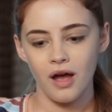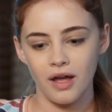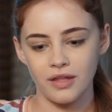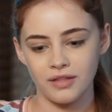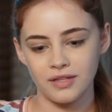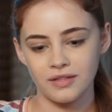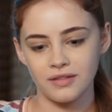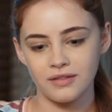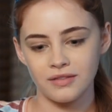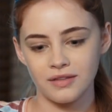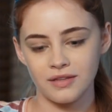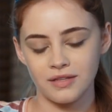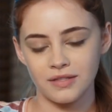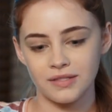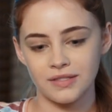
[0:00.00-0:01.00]
I think that
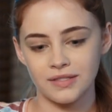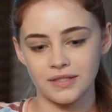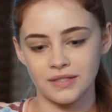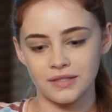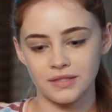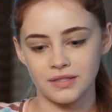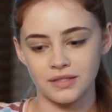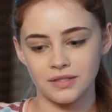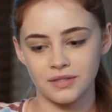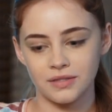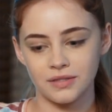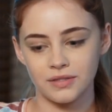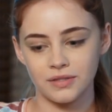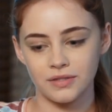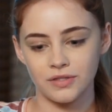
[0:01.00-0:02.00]
there's
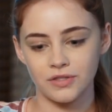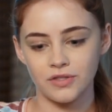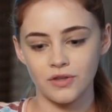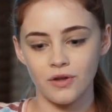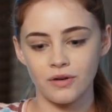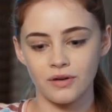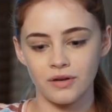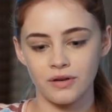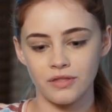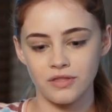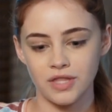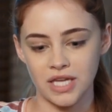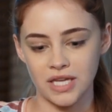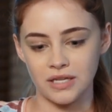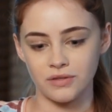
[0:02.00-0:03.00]
certain
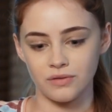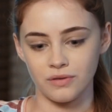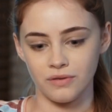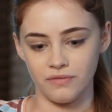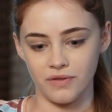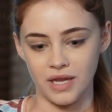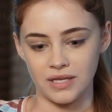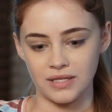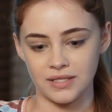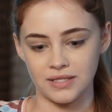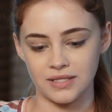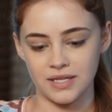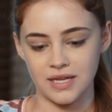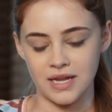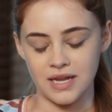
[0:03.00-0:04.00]
things or
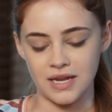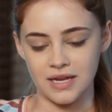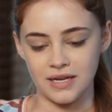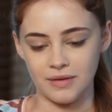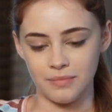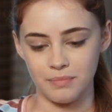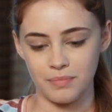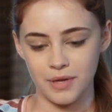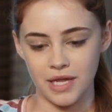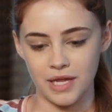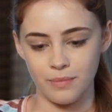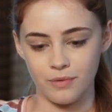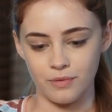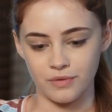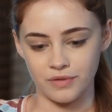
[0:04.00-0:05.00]
events in
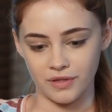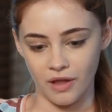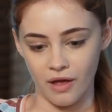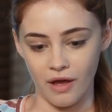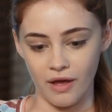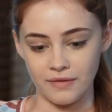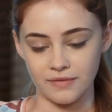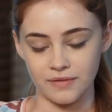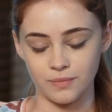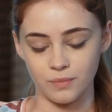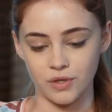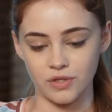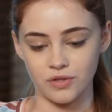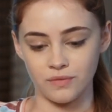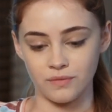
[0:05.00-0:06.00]
people's lives
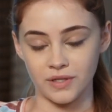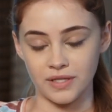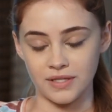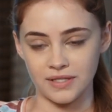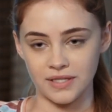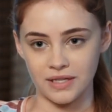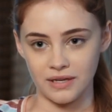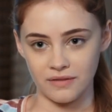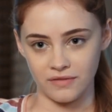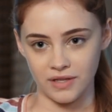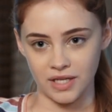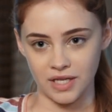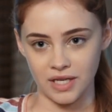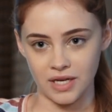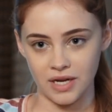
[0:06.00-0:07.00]
which are really
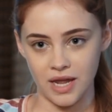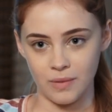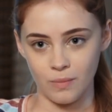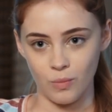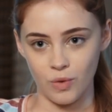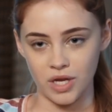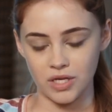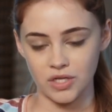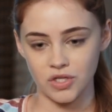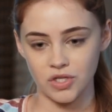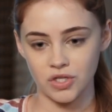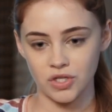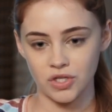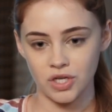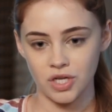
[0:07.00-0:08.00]
significant and
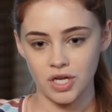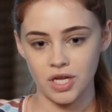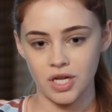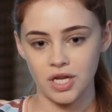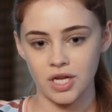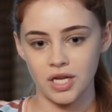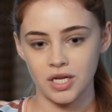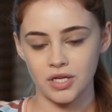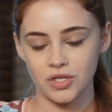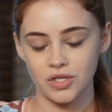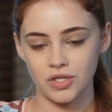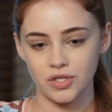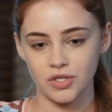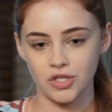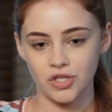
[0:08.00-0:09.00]
which
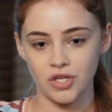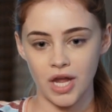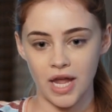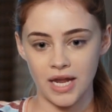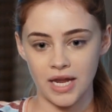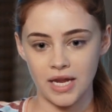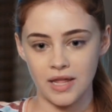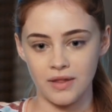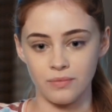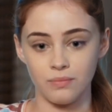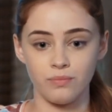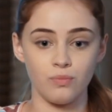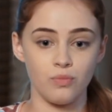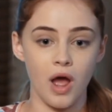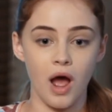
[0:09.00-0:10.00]
change,
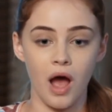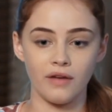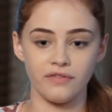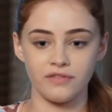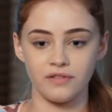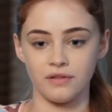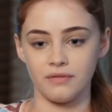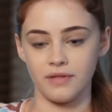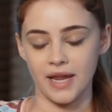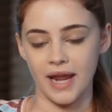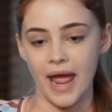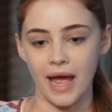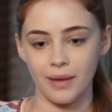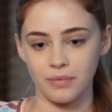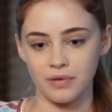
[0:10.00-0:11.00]
and after they
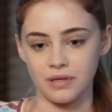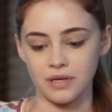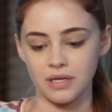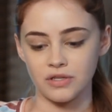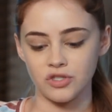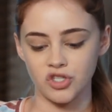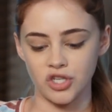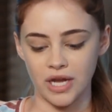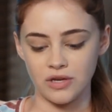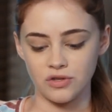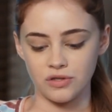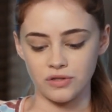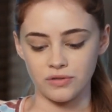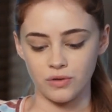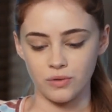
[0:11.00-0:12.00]
happen, it
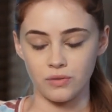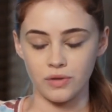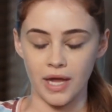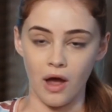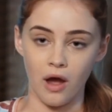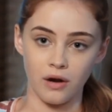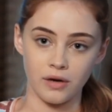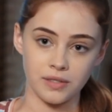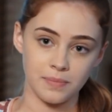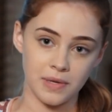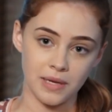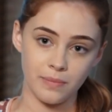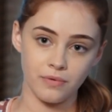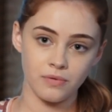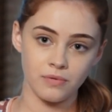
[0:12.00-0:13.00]
changes who they are as
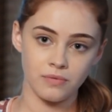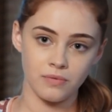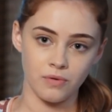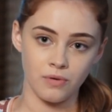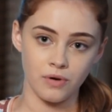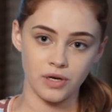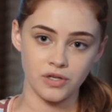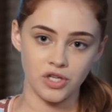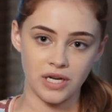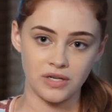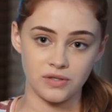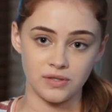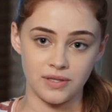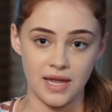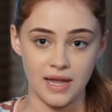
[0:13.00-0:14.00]
people, or it
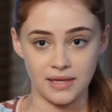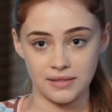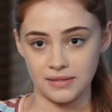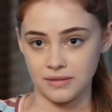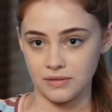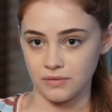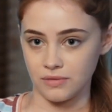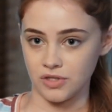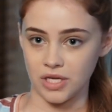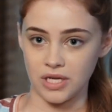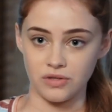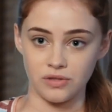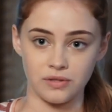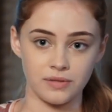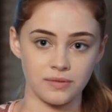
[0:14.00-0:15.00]
changes their essence, or it
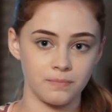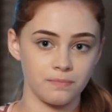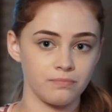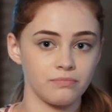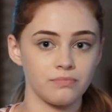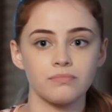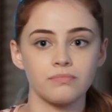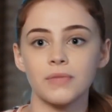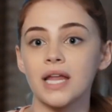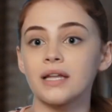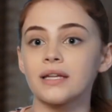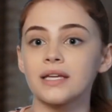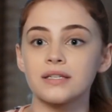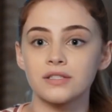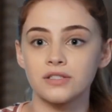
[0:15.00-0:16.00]
changes at
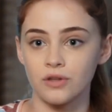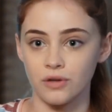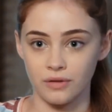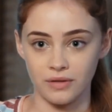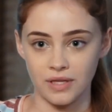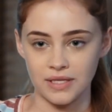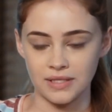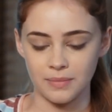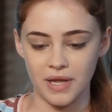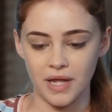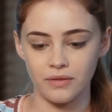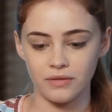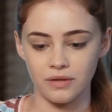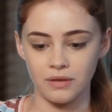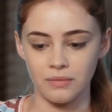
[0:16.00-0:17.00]
least certain things
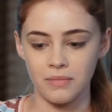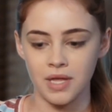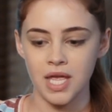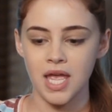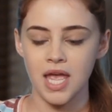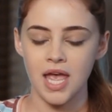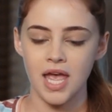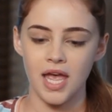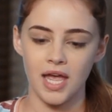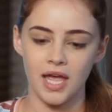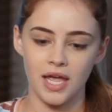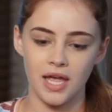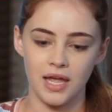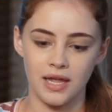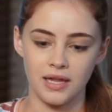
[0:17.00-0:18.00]
about them.
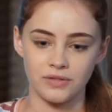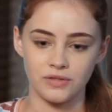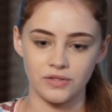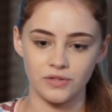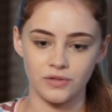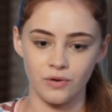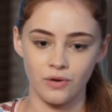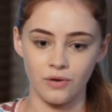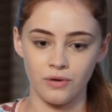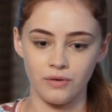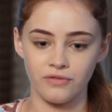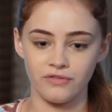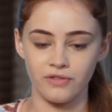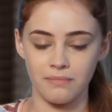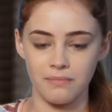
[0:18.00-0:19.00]
And
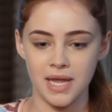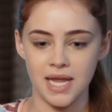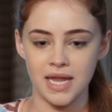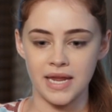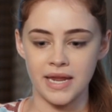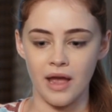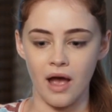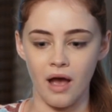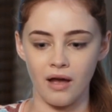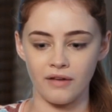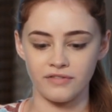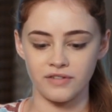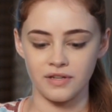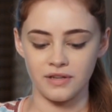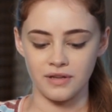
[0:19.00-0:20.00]
so for me,
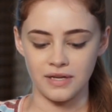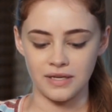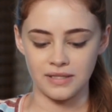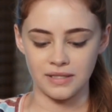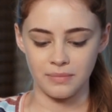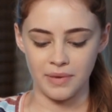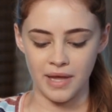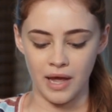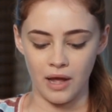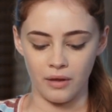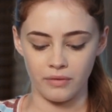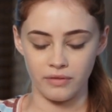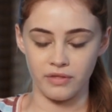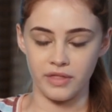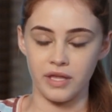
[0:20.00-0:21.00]
After is
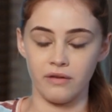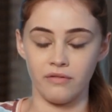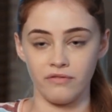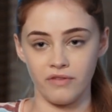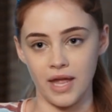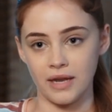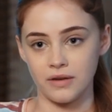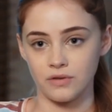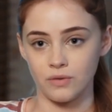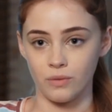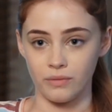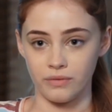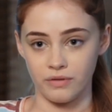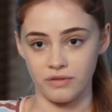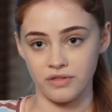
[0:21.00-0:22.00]
about the event
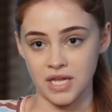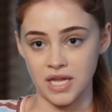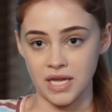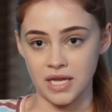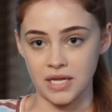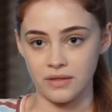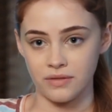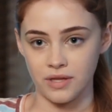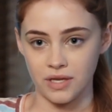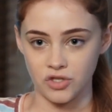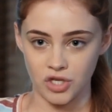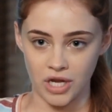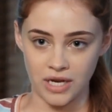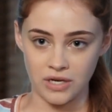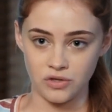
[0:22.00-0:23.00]
or the thing that
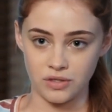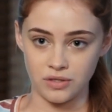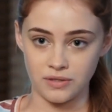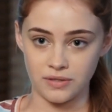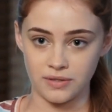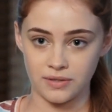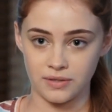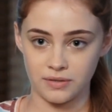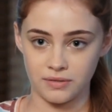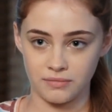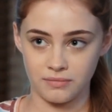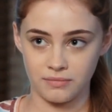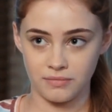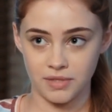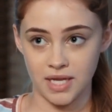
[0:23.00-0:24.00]
changes
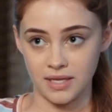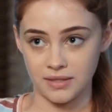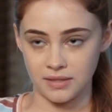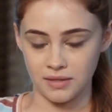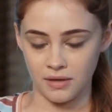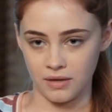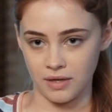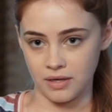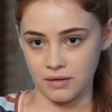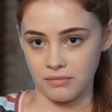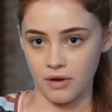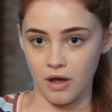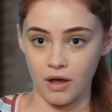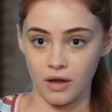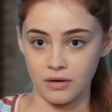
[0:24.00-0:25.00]
Tessa
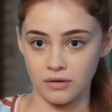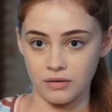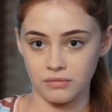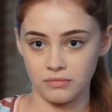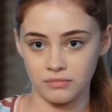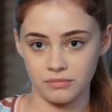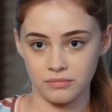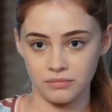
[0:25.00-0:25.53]
and Harden.